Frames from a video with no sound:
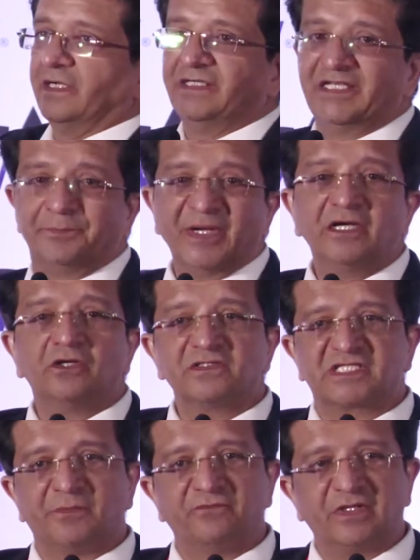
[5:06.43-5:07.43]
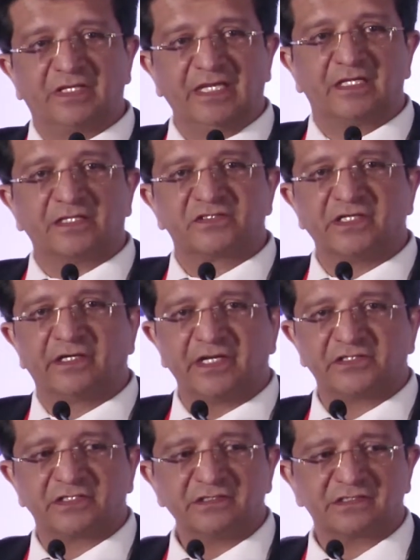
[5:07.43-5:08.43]
depend on some of the key
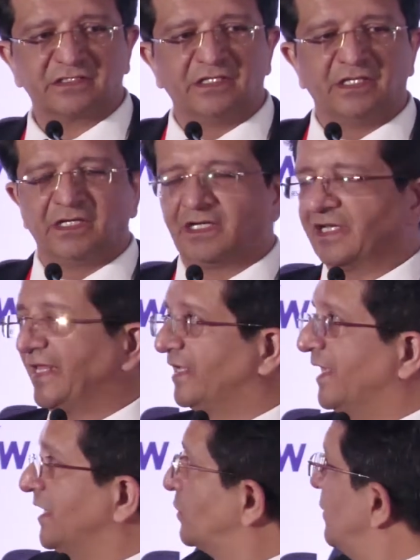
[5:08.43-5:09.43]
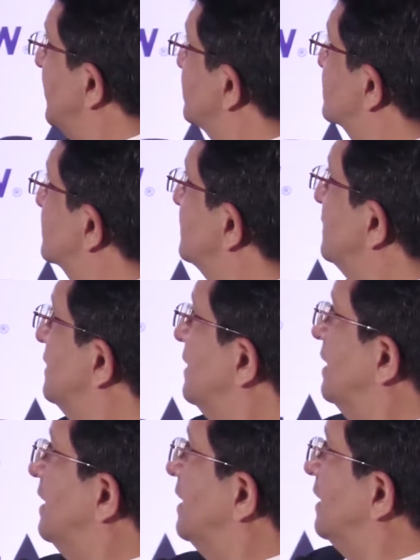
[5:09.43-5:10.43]
considerations, like gateways,
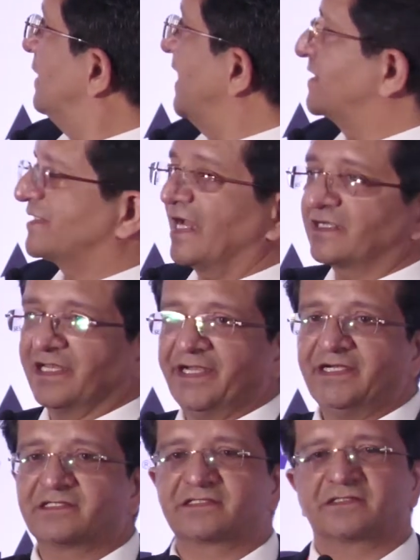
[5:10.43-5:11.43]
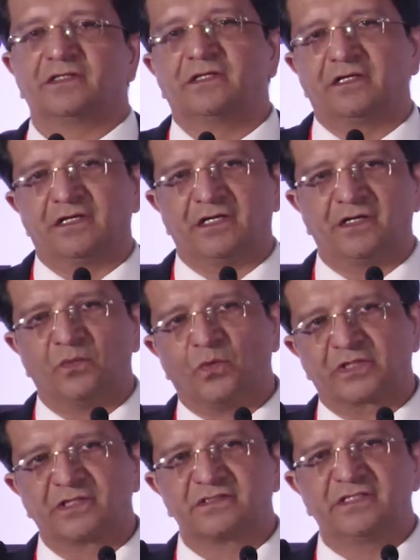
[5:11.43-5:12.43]
like satellites,
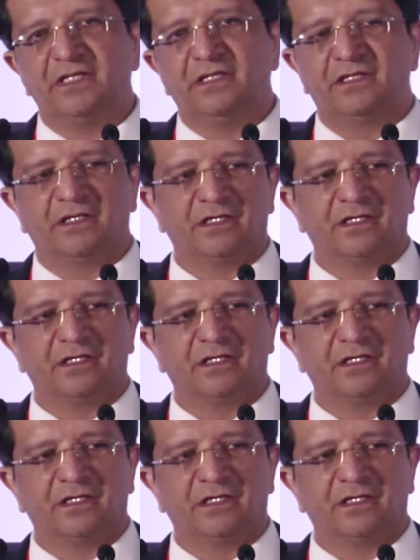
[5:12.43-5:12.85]
what is the